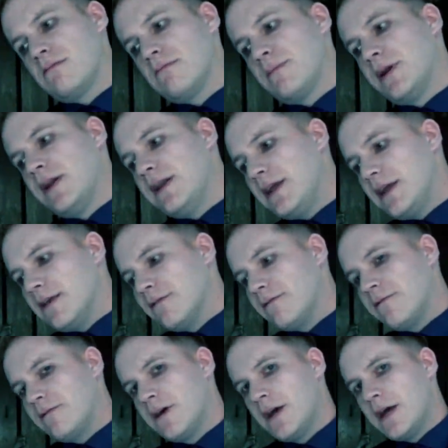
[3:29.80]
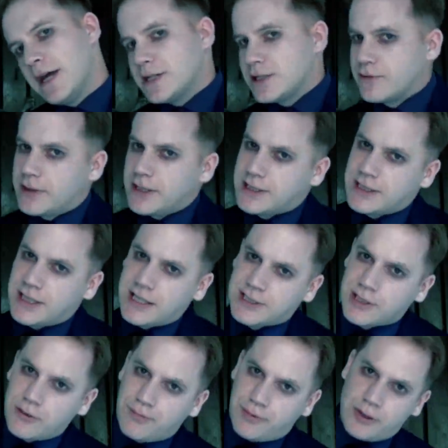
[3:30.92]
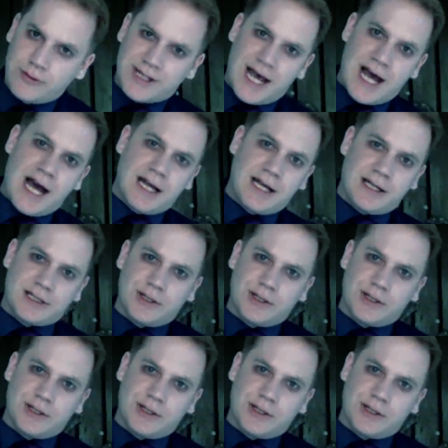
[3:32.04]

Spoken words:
belief is the reason they're so prone to anger,